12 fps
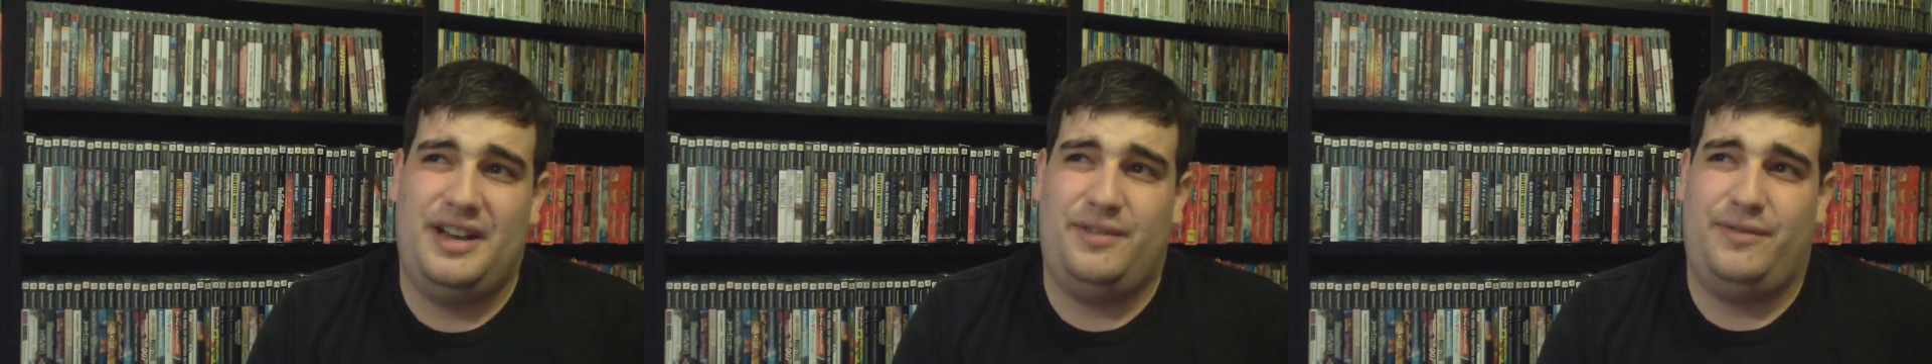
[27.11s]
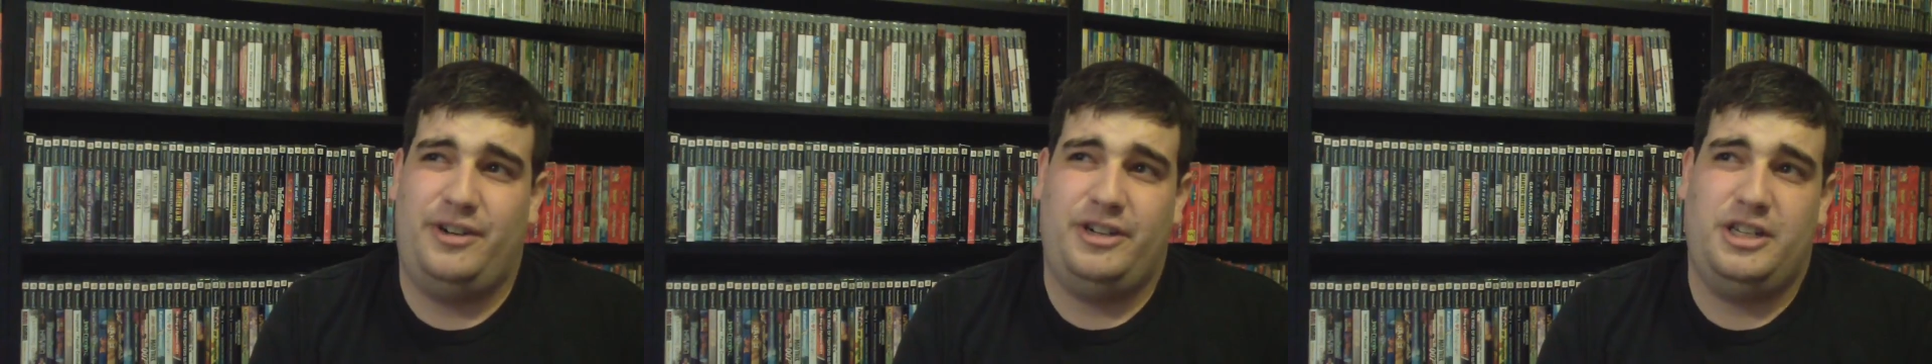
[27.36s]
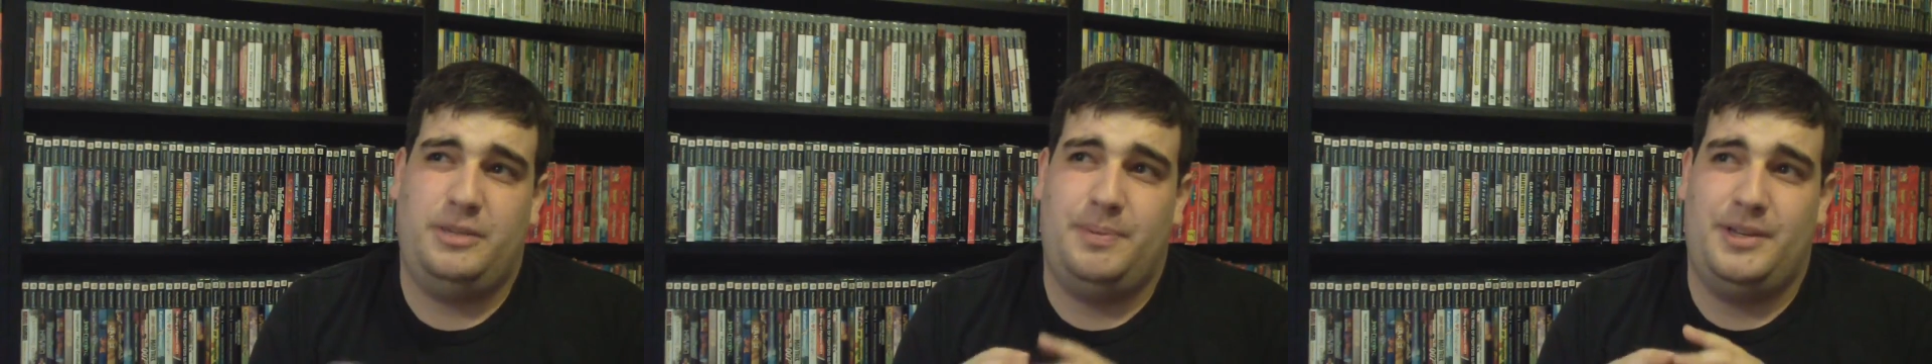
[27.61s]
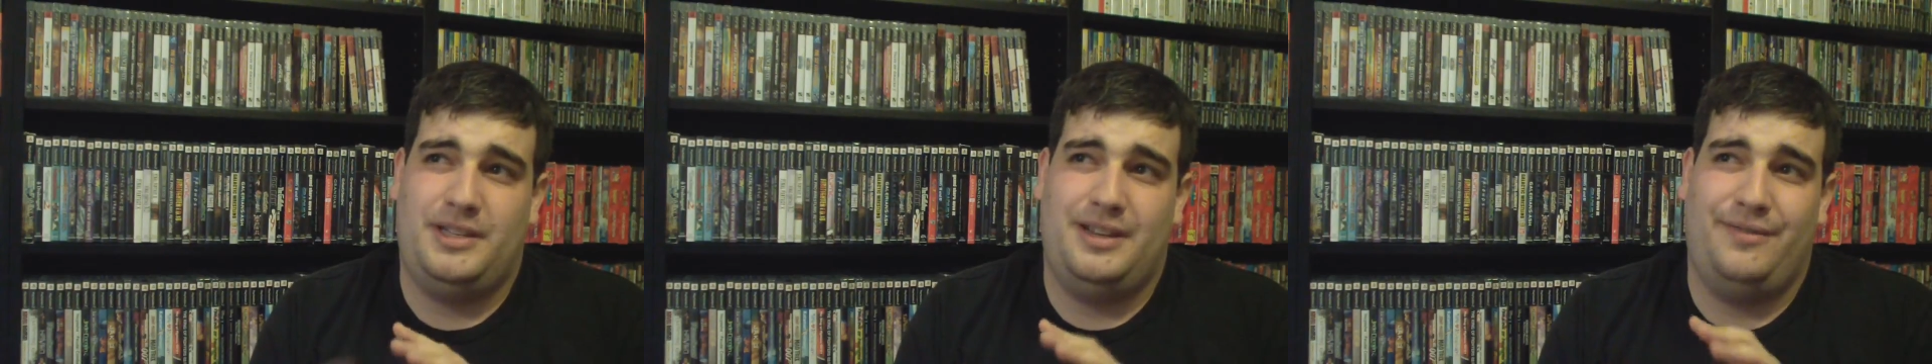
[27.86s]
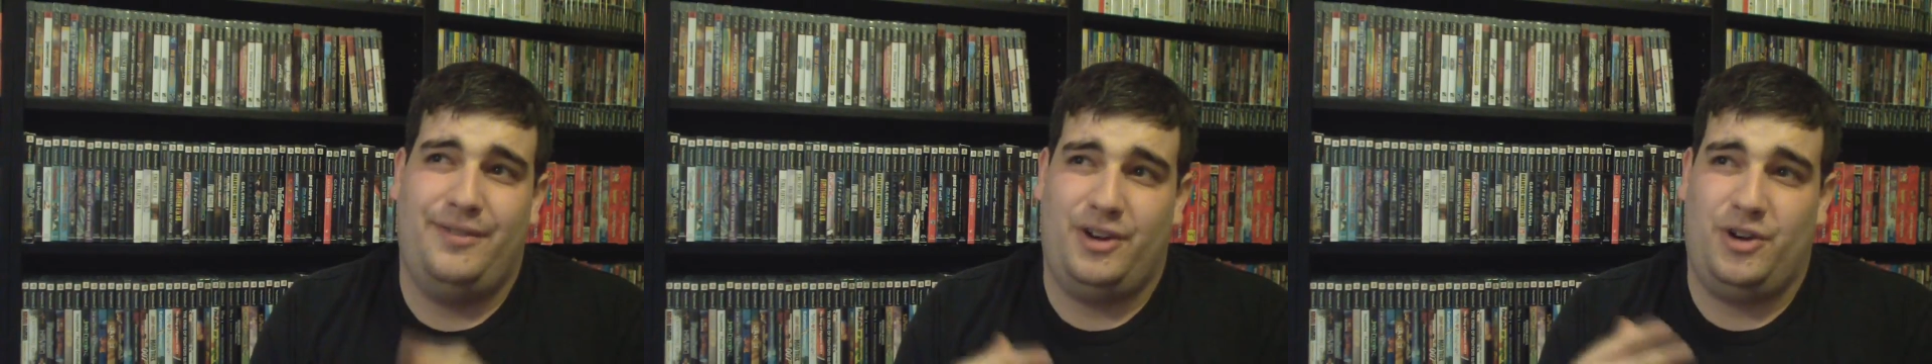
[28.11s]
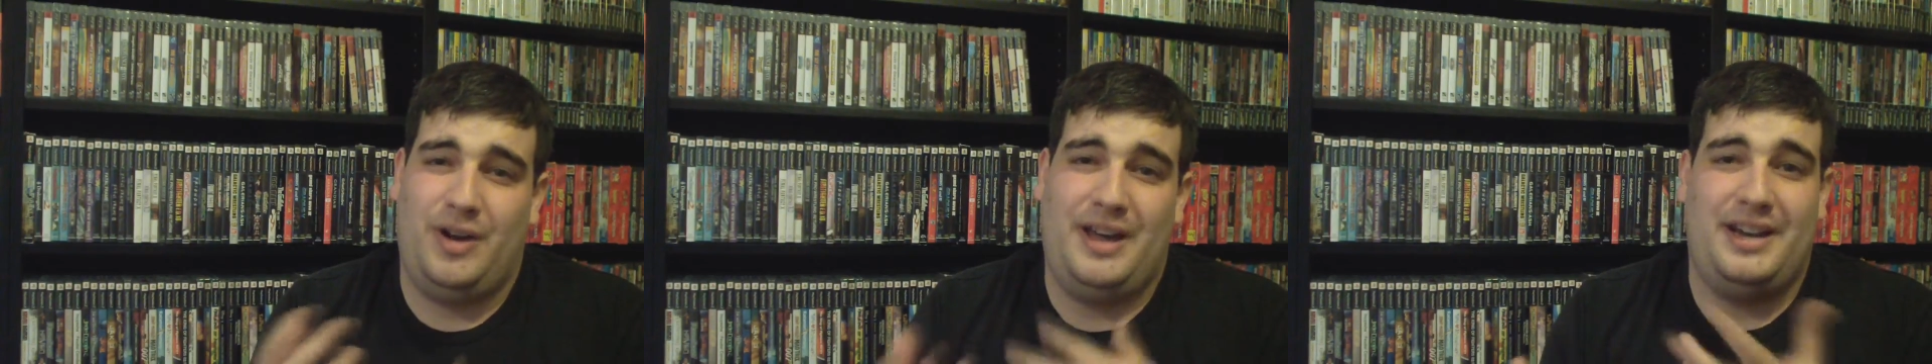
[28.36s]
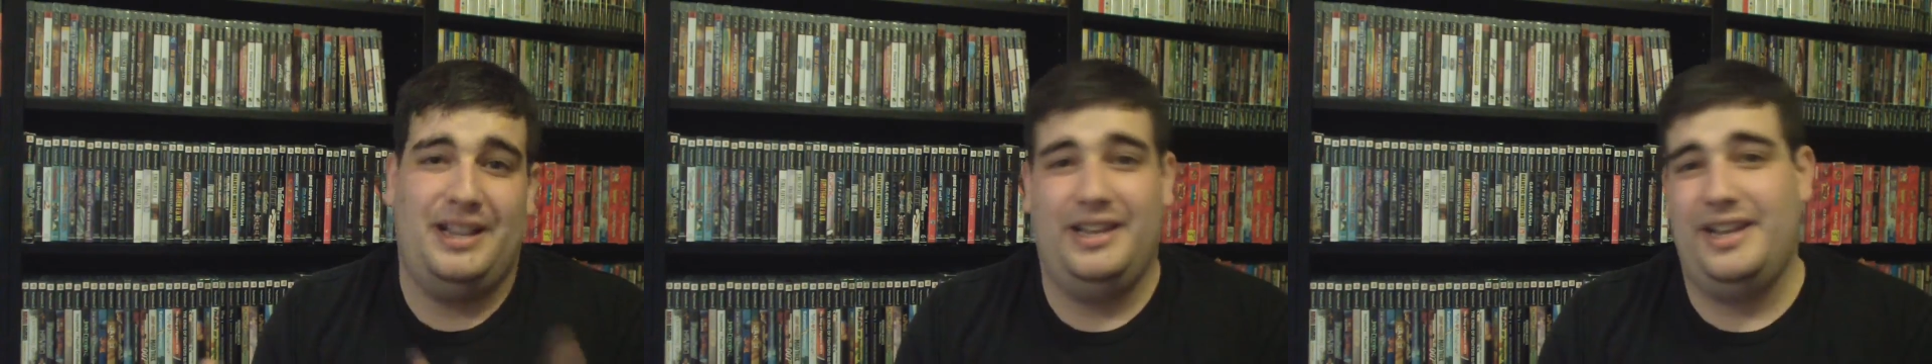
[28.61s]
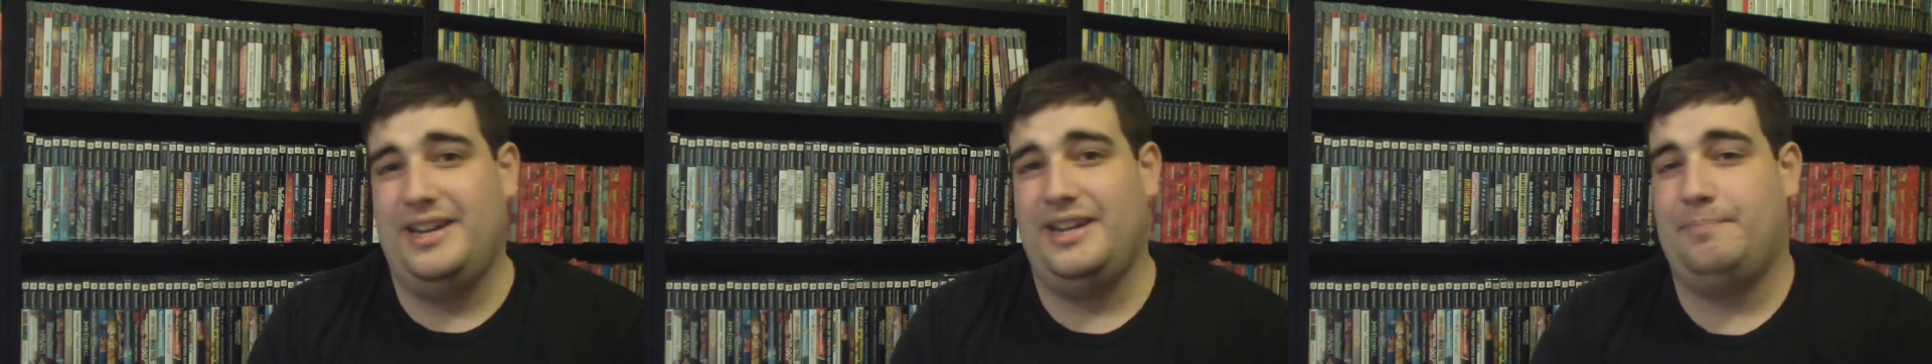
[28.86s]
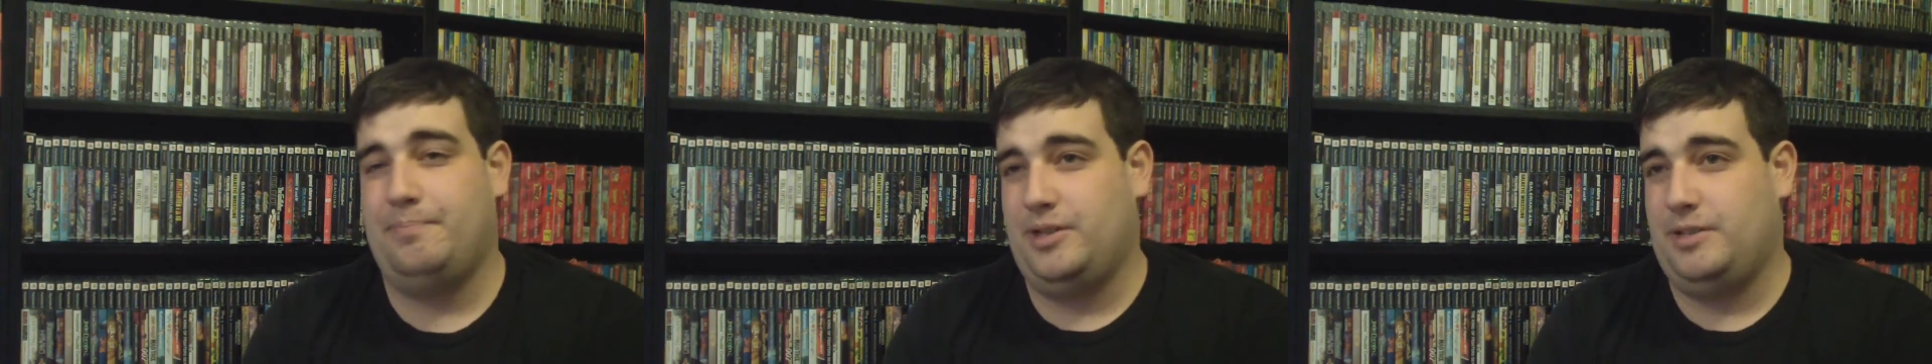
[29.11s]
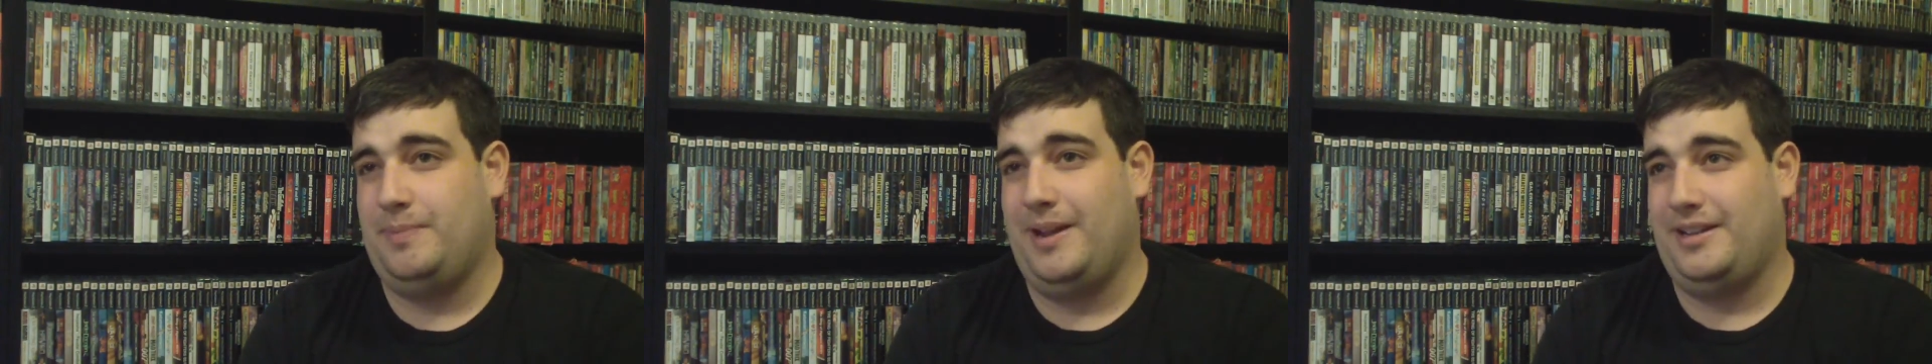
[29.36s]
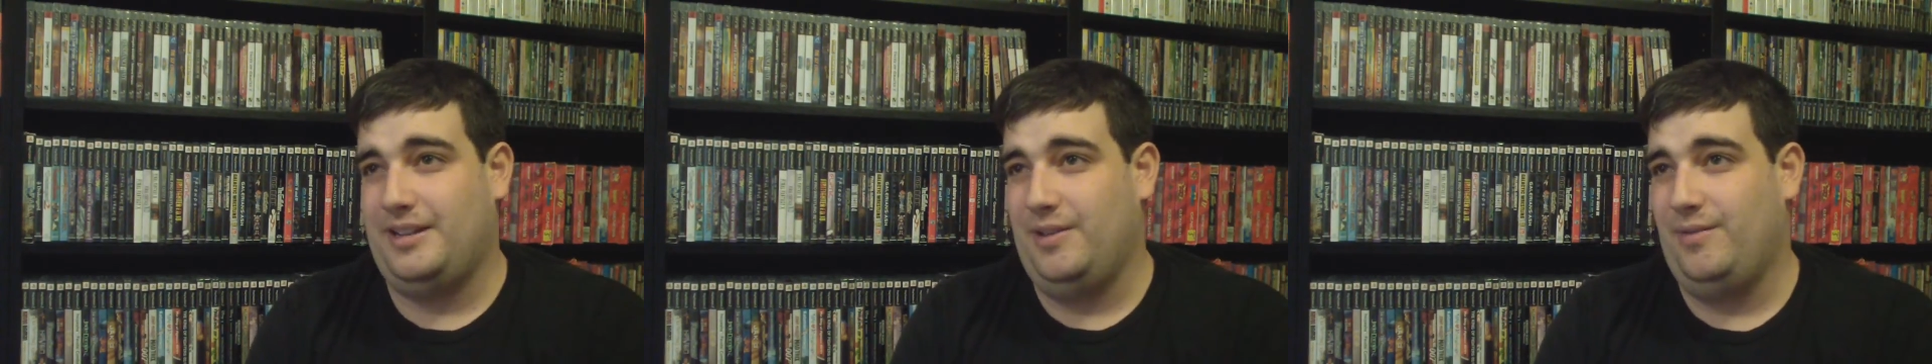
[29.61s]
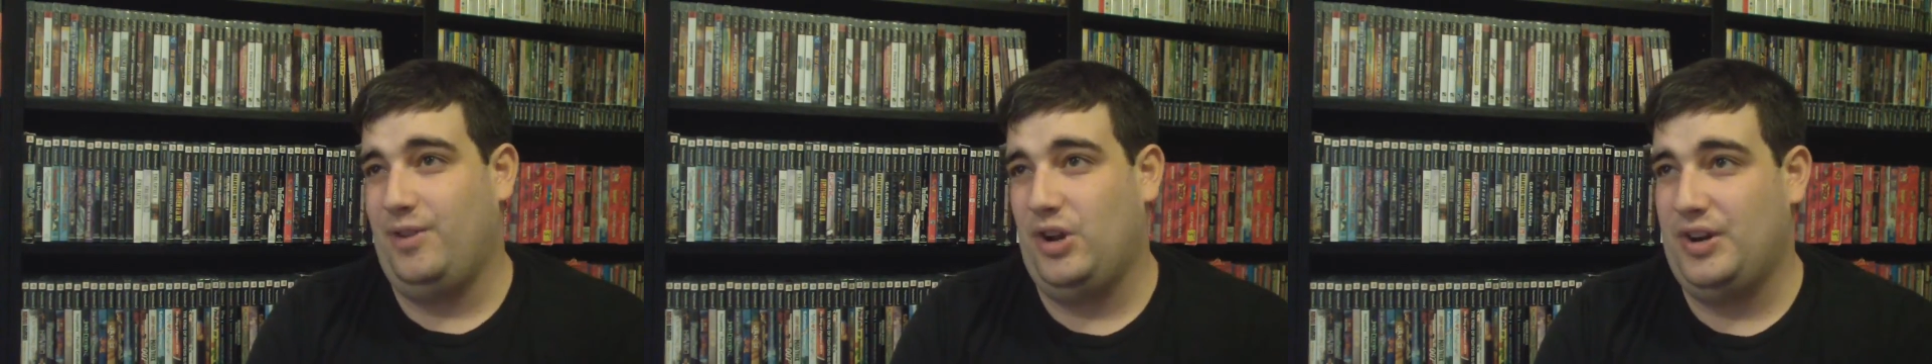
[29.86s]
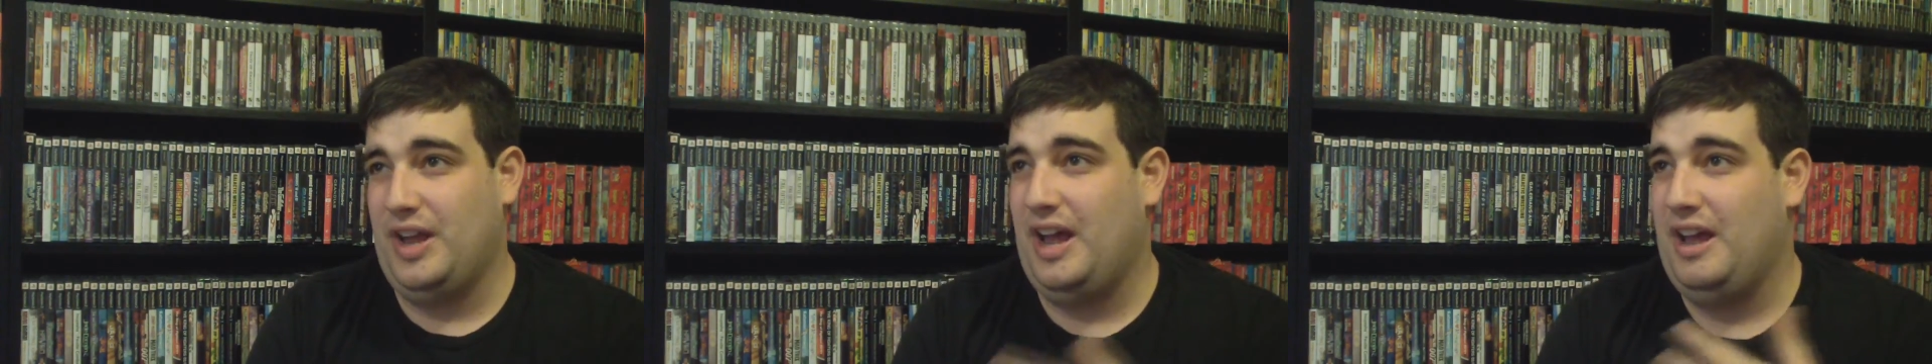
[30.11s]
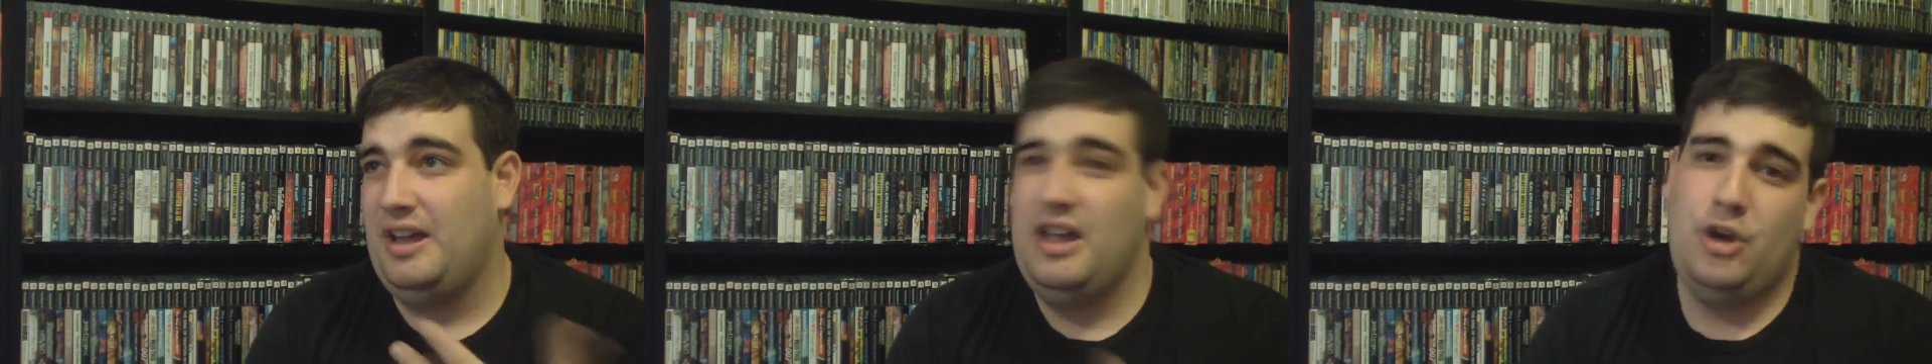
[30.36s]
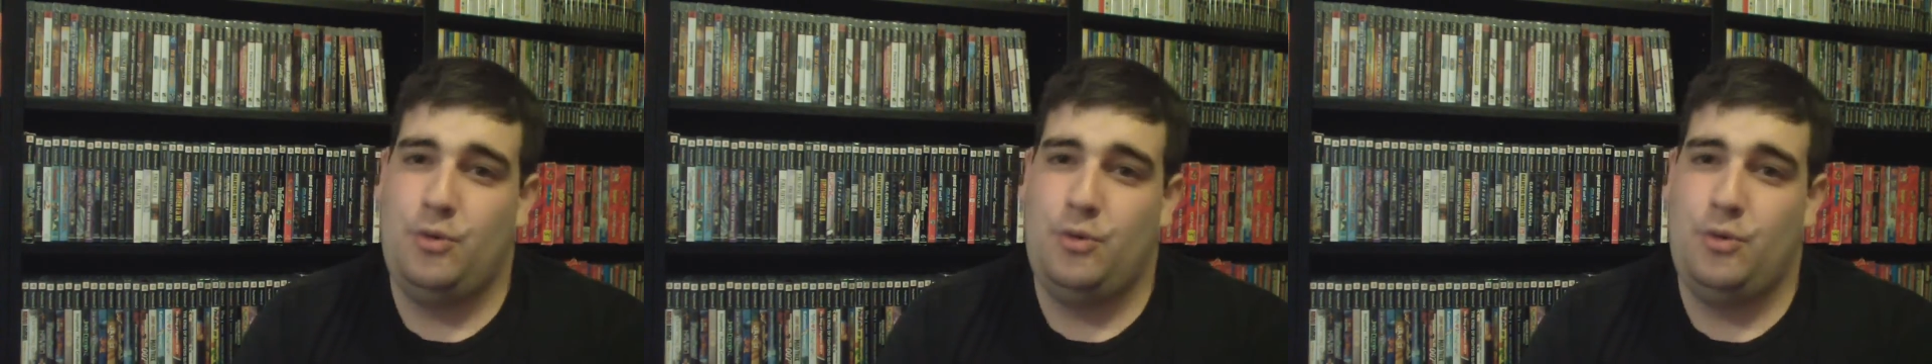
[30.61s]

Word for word: not very specific or analytic perspective on uh,